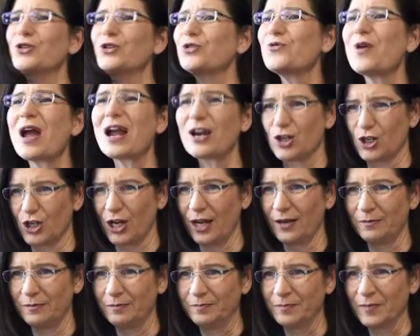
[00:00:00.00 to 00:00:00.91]
direction.
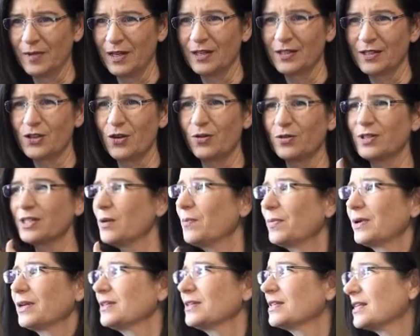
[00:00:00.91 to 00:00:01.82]
So
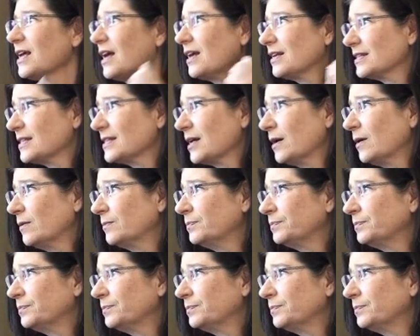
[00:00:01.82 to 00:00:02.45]
somebody says,